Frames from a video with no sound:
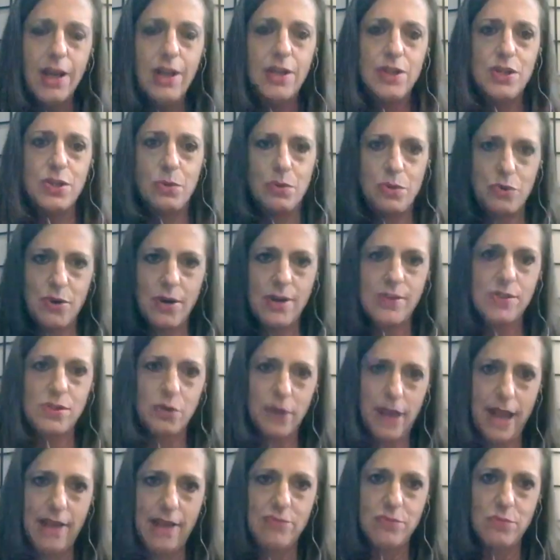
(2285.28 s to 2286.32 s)
to address her
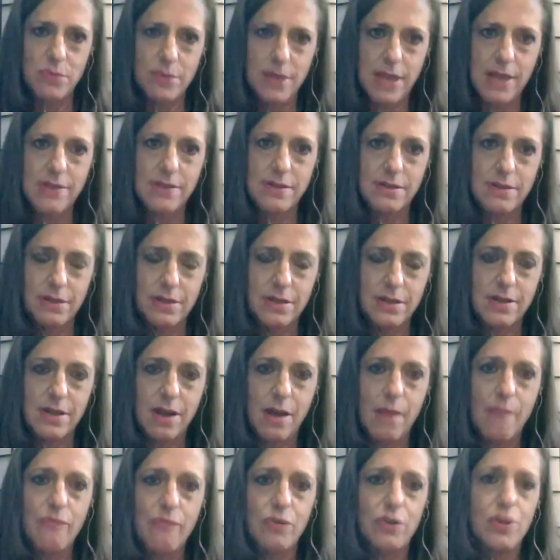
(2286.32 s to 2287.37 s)
gastrointestinal
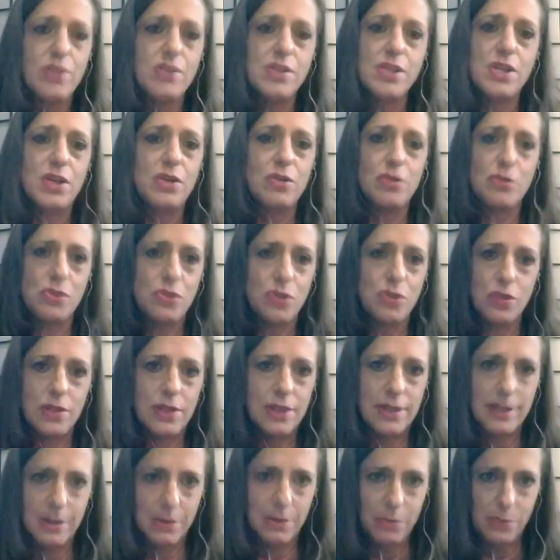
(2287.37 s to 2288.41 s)
discomfort because he understood
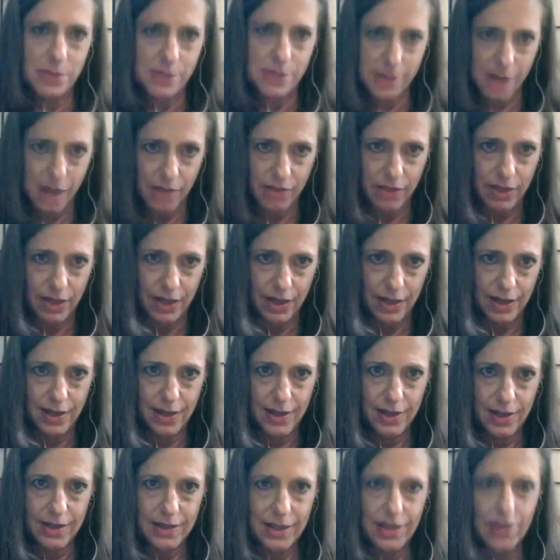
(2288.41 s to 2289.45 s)
that there was nothing
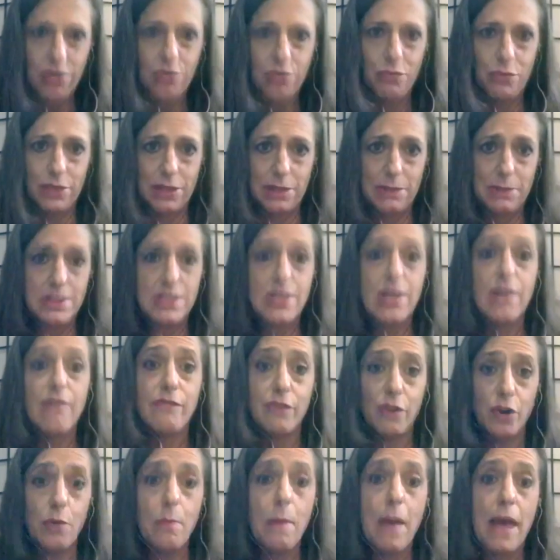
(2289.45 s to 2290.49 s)
that could really be done
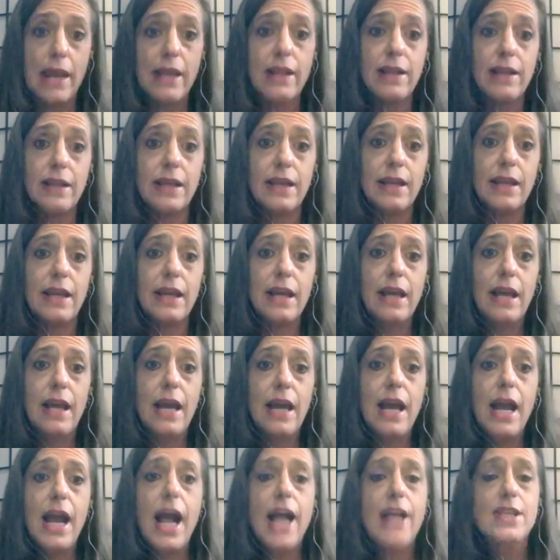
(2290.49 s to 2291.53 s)
for her medically.
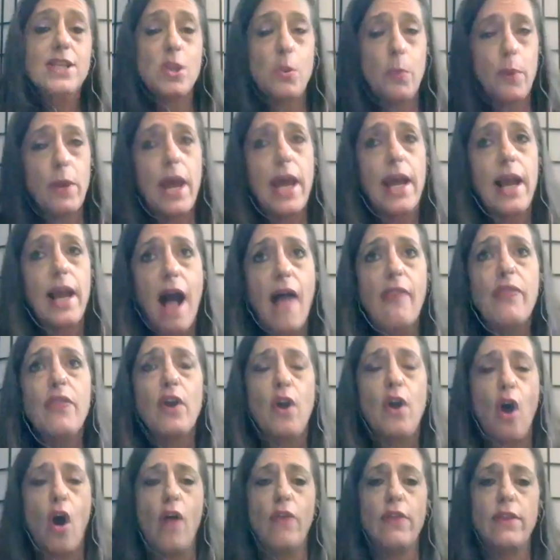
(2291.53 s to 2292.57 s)
And so when I got the
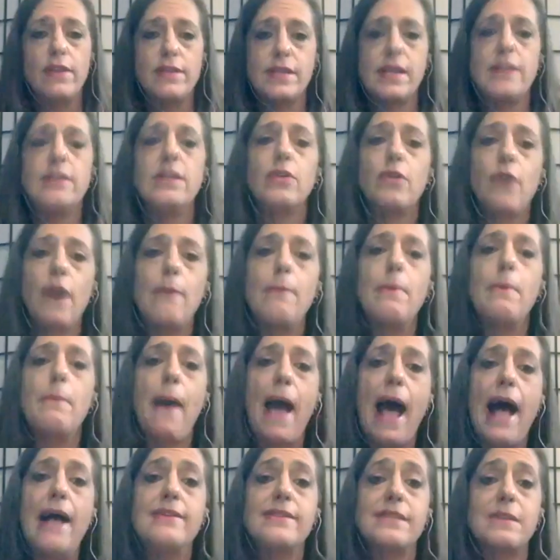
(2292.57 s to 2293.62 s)
call that said that grandma
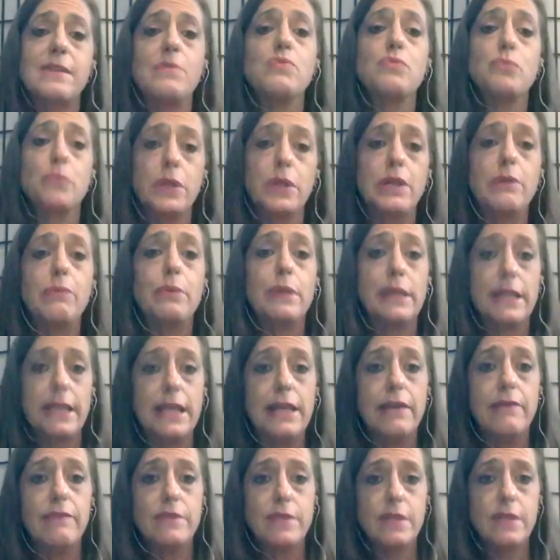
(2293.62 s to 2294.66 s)
passed, I was really
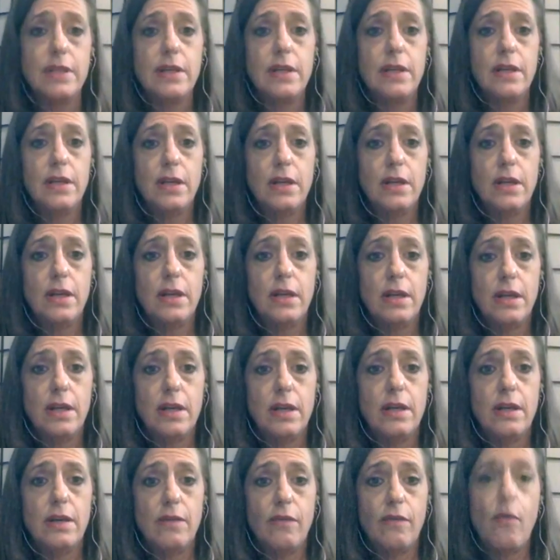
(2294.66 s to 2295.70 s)
relieved
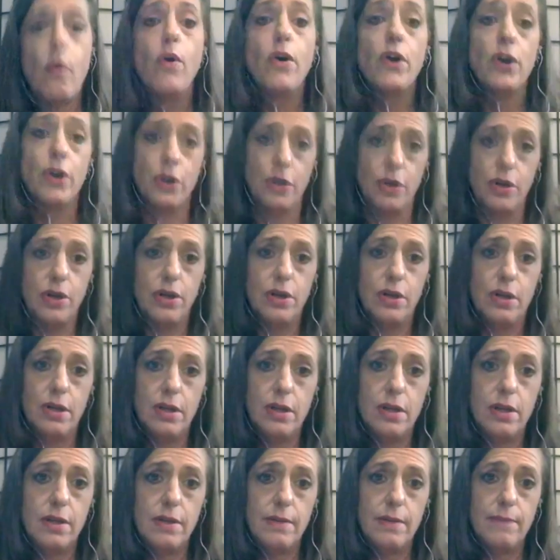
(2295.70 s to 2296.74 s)
for her,
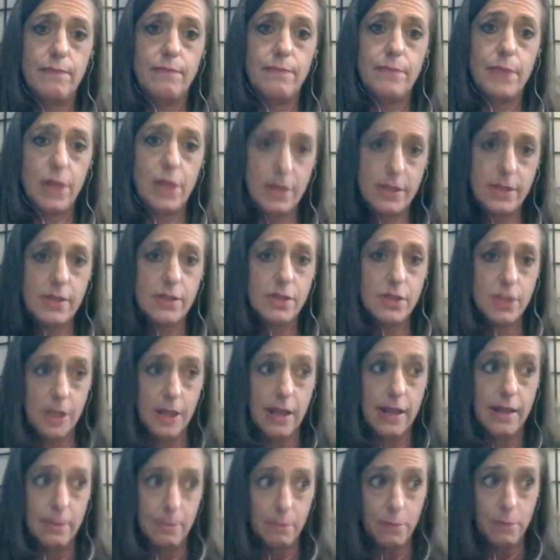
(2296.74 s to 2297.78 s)
because it's,
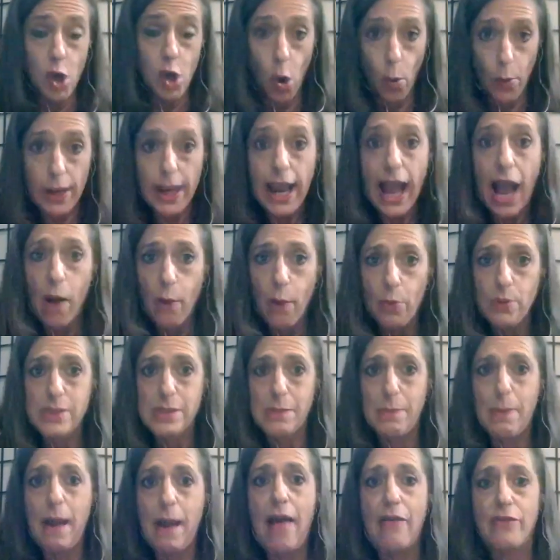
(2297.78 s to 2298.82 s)
going out was
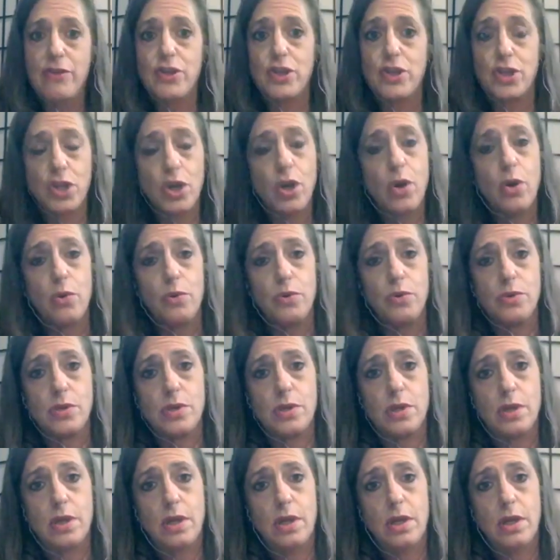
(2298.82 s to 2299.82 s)
the path she chose,